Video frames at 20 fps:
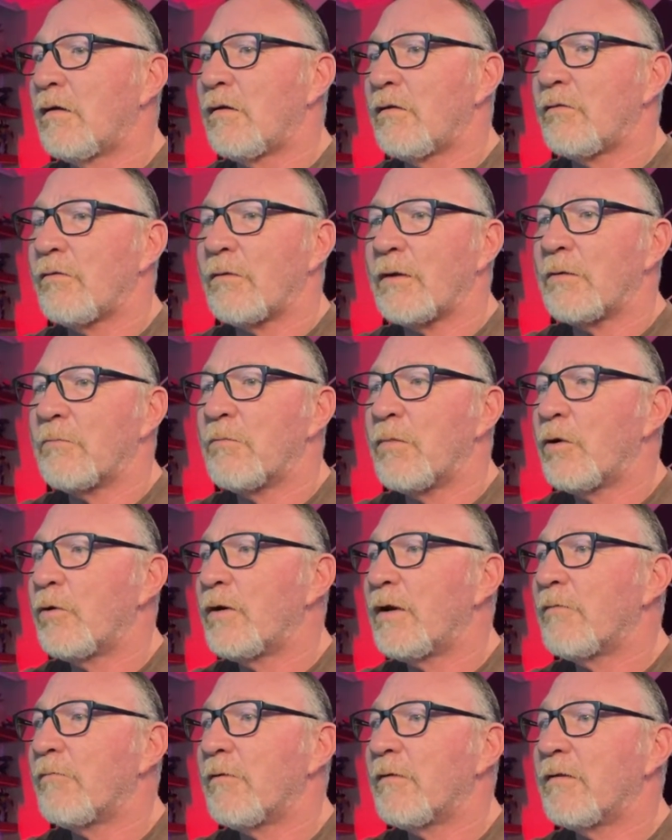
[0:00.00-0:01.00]
so we can put
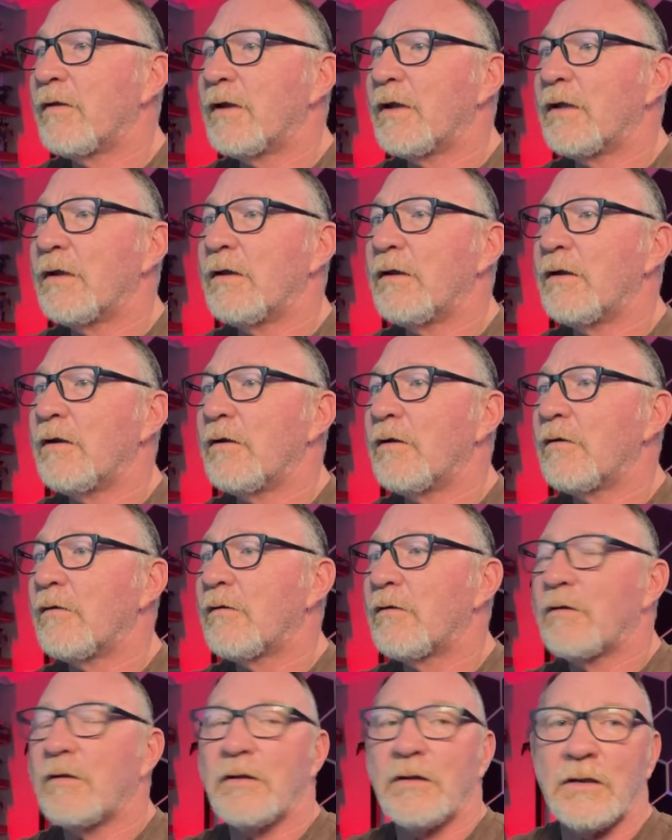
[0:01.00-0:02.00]
everything in here.
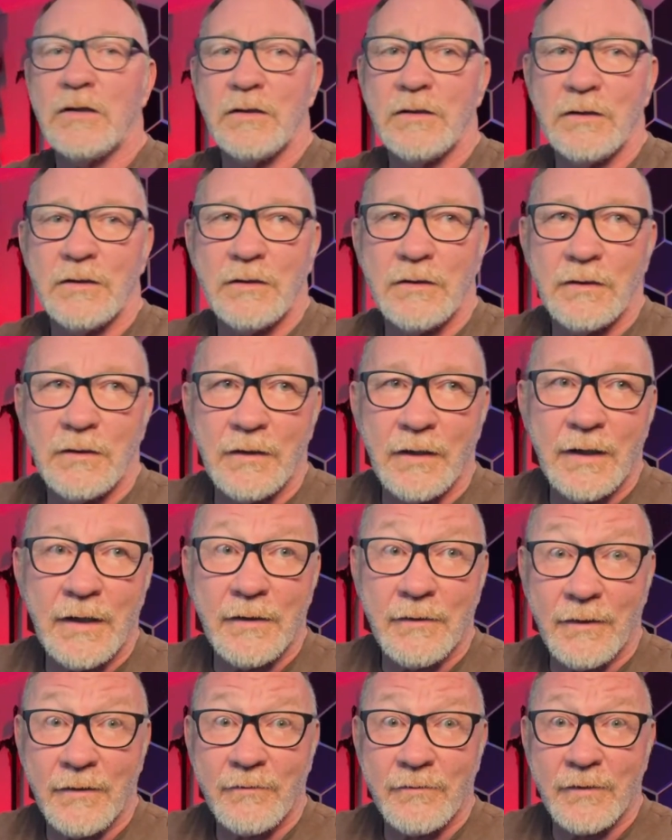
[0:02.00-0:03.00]

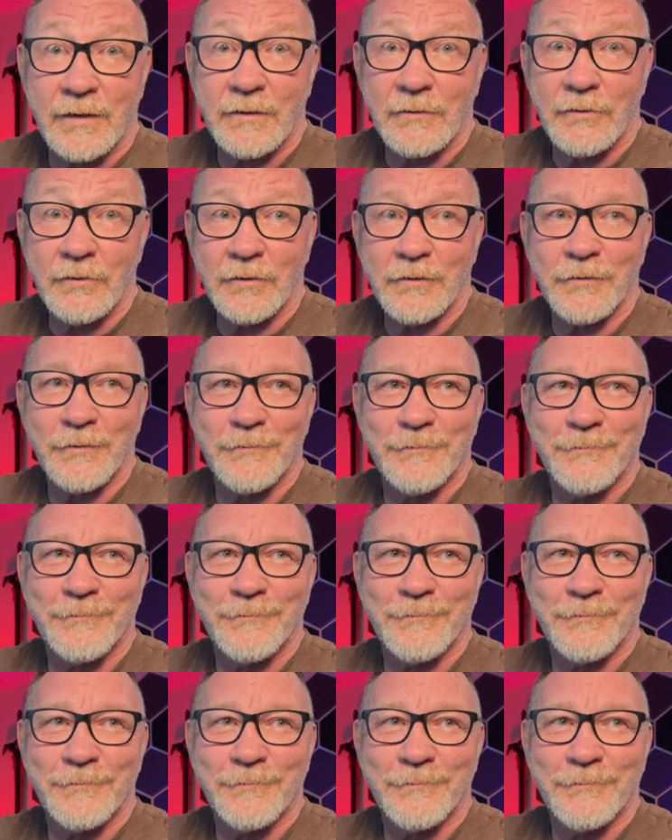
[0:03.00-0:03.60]
And let's take a look.